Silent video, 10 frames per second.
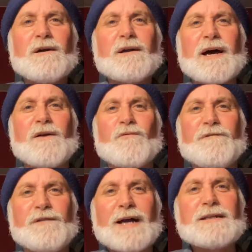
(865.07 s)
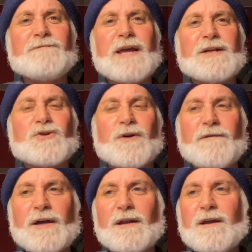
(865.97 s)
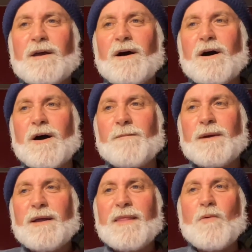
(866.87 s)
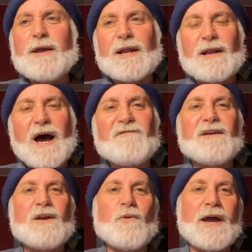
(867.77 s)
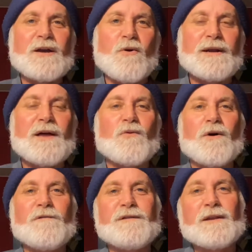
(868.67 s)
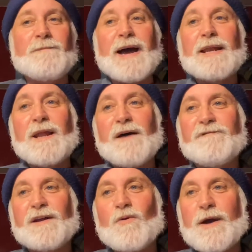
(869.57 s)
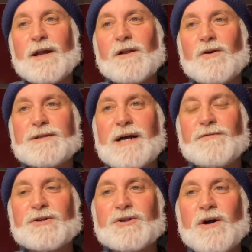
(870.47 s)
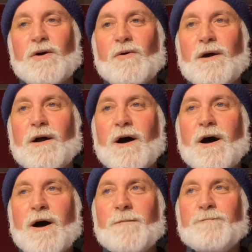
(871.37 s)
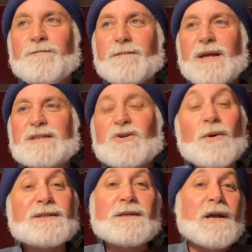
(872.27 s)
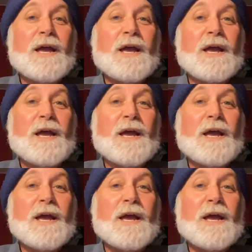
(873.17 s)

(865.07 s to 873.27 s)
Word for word: kind of reflective nature of it. Um, and then we get a Not Fade Away, going down the road feeling bad, Not Fade Away to close out the show. Um, and so it's